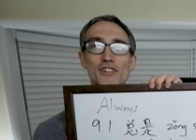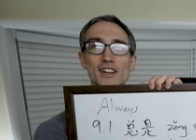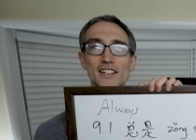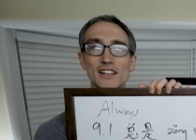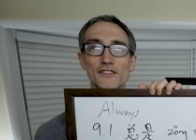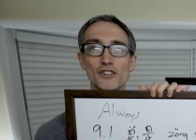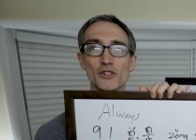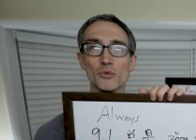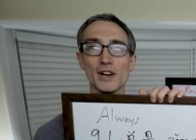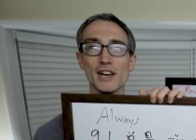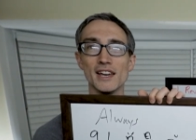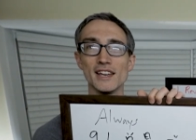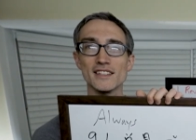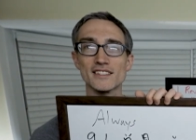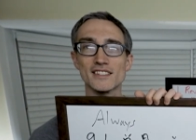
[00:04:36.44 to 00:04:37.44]
different
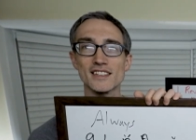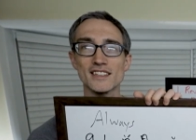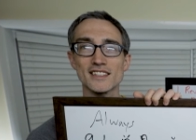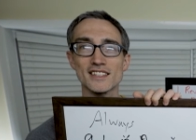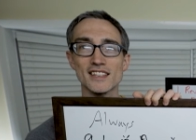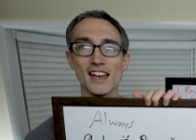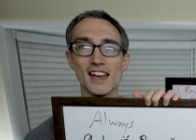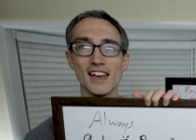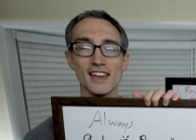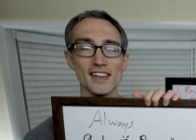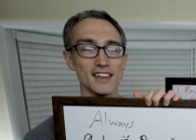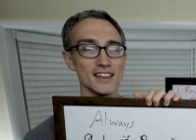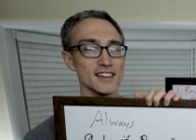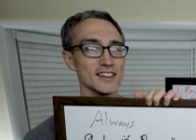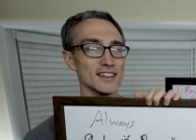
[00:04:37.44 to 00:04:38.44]
ways to
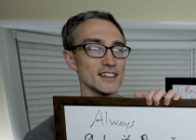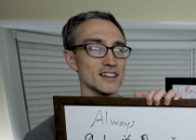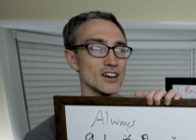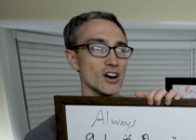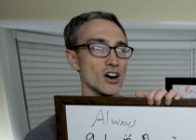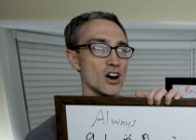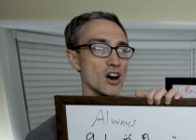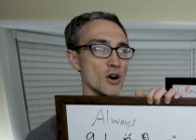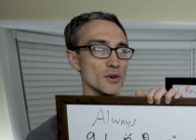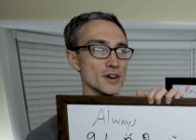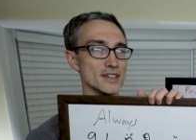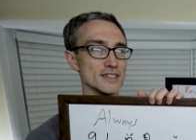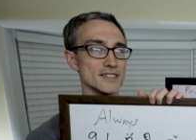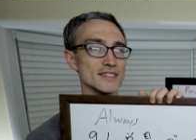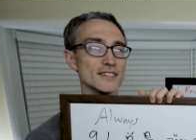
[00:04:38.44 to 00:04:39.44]
say
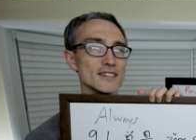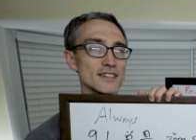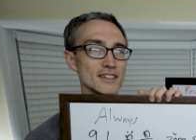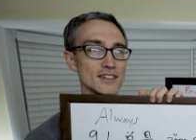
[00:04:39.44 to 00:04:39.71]
always.